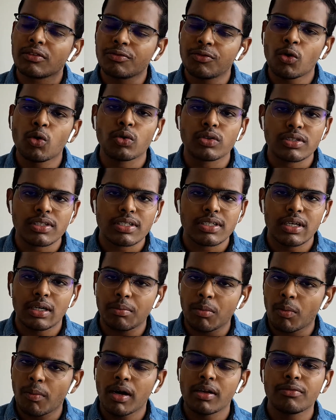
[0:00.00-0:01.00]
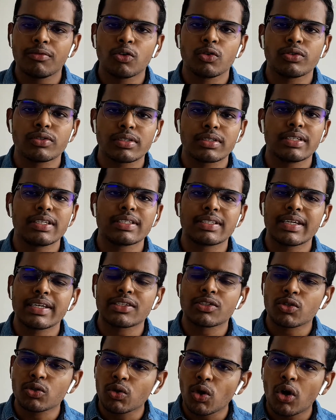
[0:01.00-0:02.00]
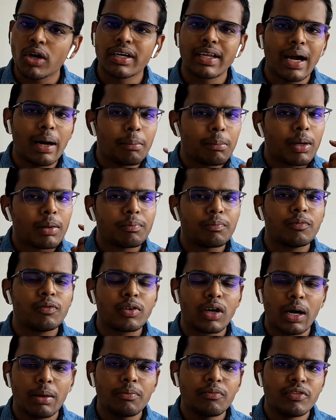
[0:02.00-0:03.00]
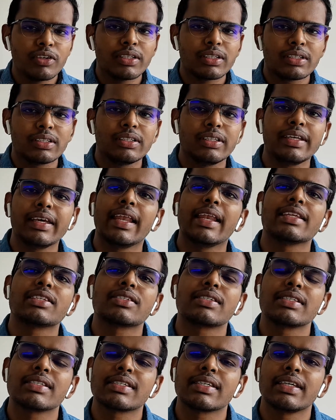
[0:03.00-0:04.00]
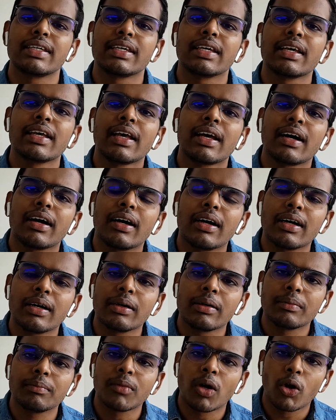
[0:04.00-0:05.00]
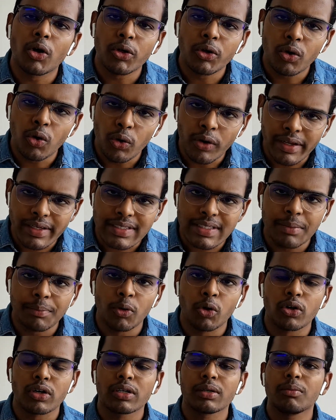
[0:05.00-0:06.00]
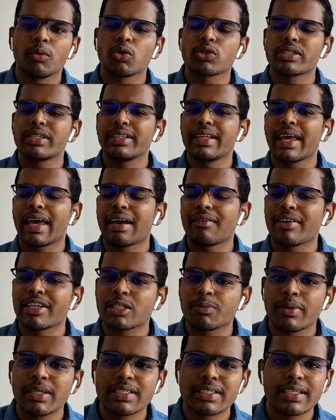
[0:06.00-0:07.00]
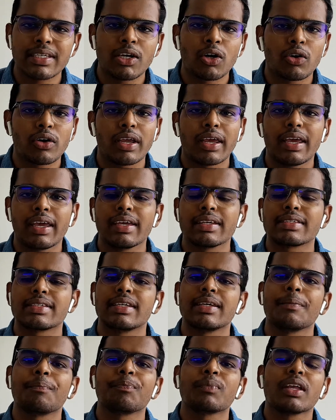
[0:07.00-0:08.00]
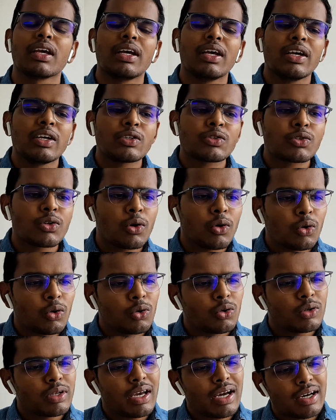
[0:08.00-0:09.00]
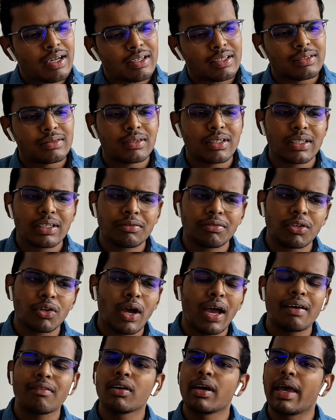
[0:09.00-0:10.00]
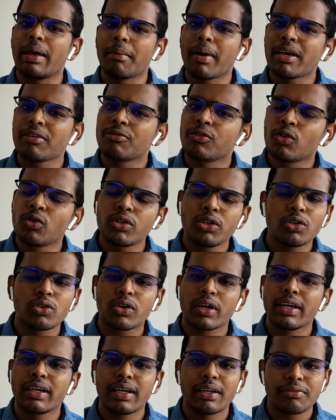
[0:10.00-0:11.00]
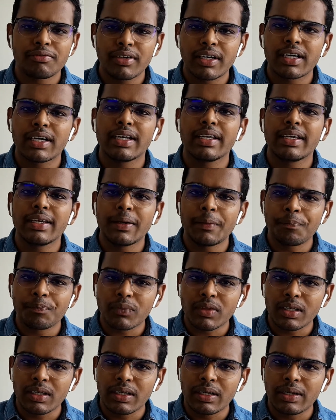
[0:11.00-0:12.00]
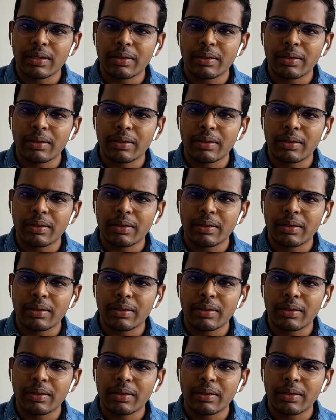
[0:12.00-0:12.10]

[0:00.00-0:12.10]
phones, mobile phones these days, do not come with the LSTC audio codec support. Mostly they have SPC or AAC. So yeah, if you have a MI phone, you can definitely